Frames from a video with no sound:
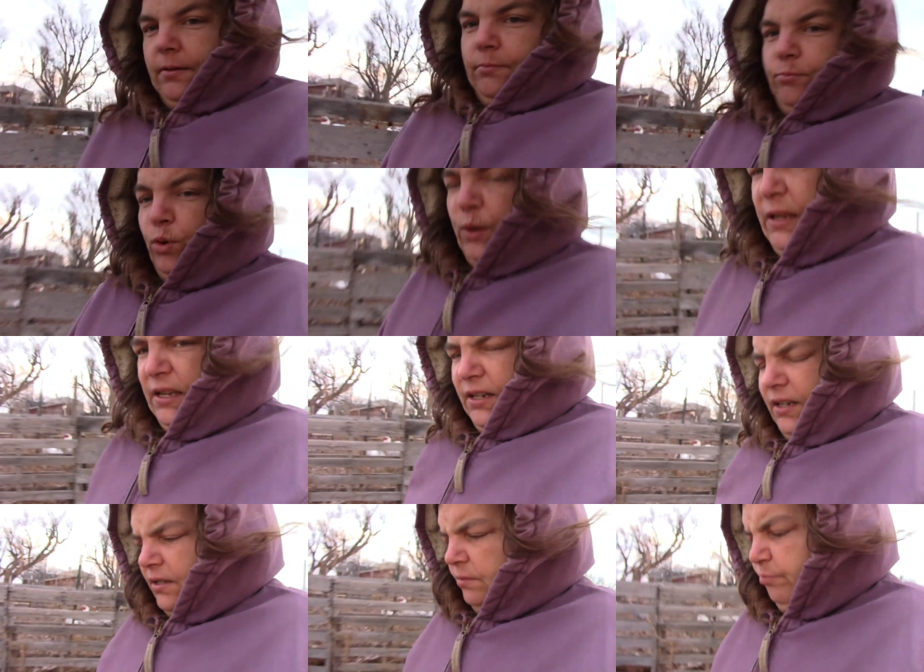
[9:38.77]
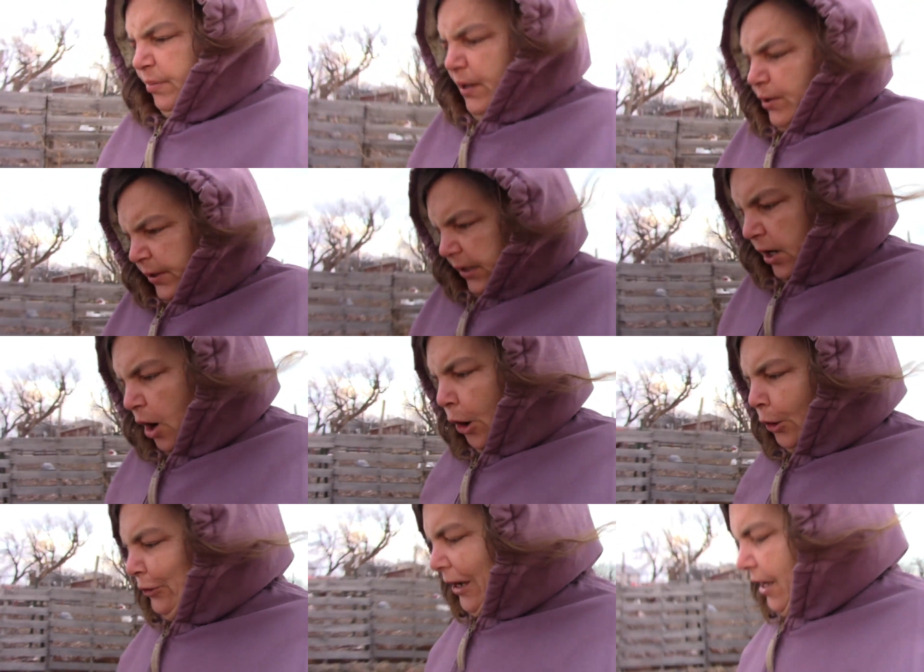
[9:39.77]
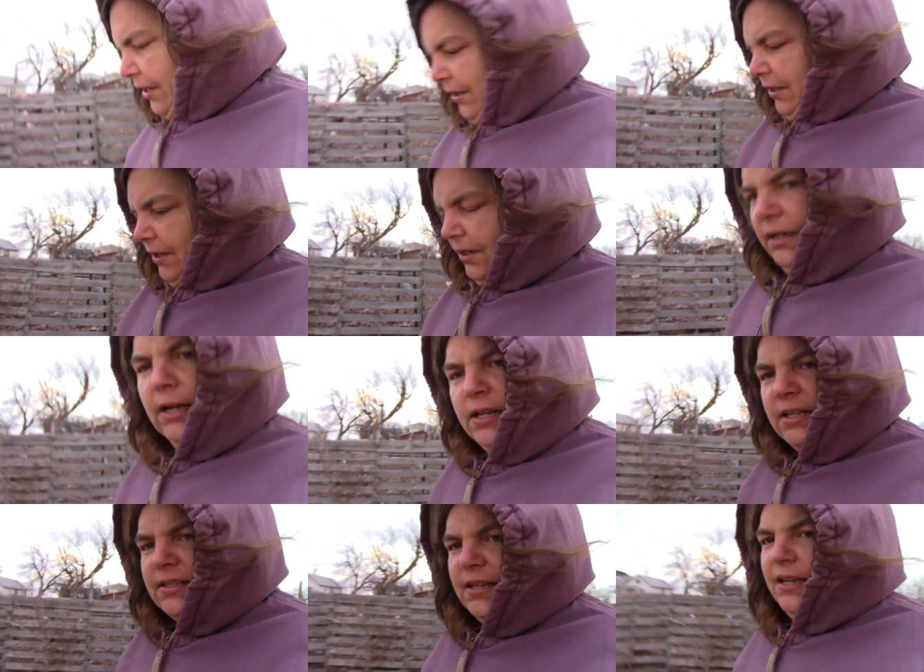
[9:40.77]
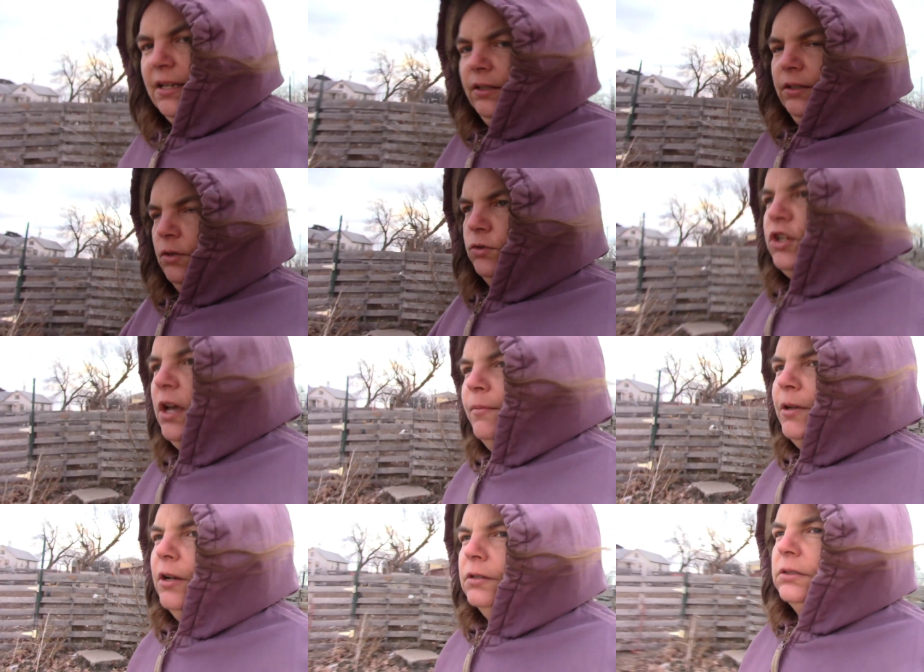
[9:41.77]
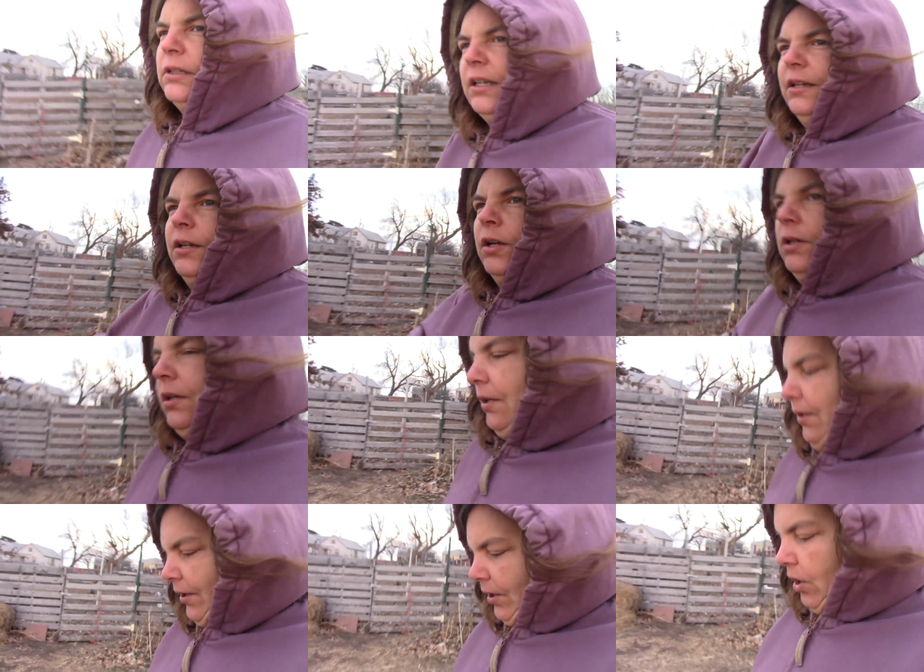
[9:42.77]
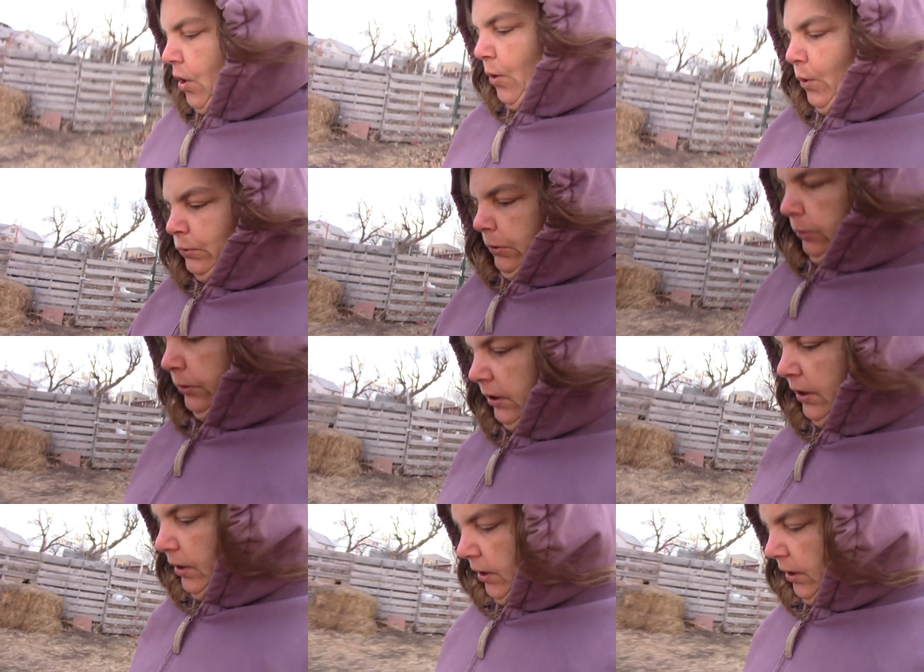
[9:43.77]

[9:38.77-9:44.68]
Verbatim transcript: Boy, it is bitterly cold out here. It's taking no time at all to get cold.